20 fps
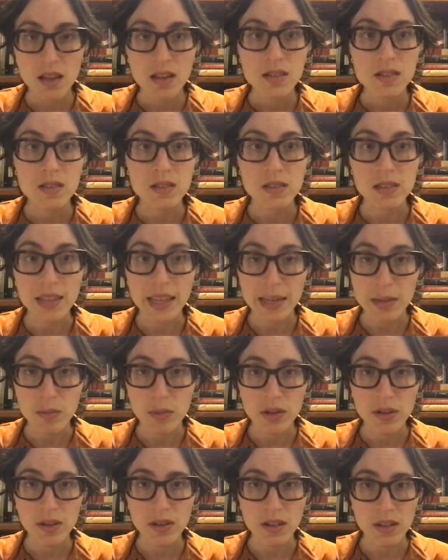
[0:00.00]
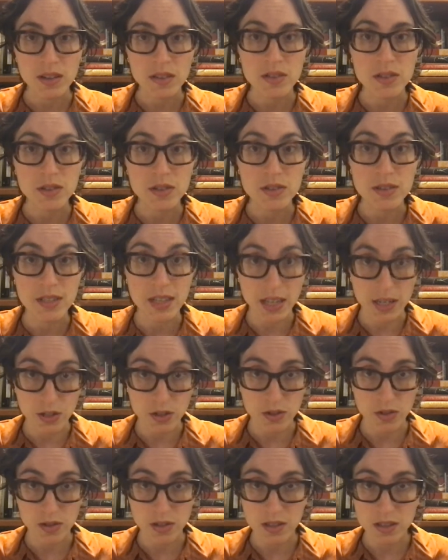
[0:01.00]
to labor under
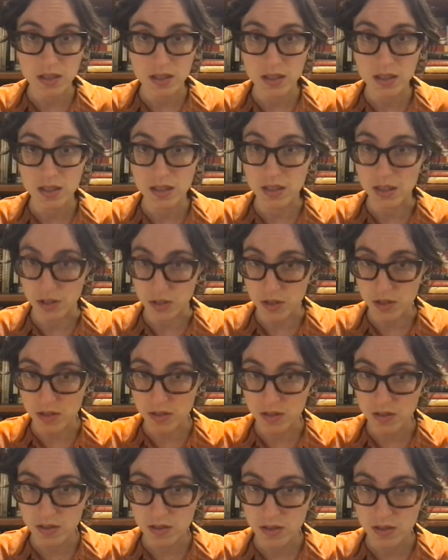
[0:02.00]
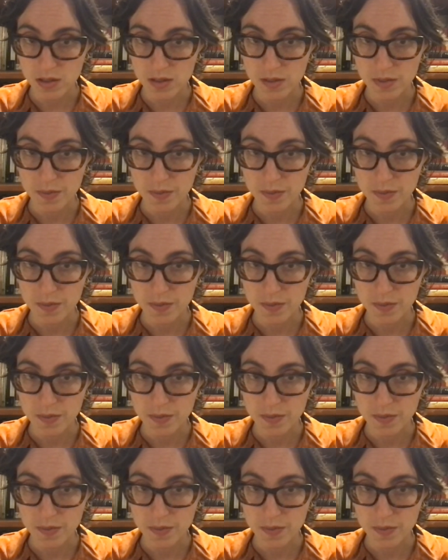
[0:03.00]
dangerous conditions?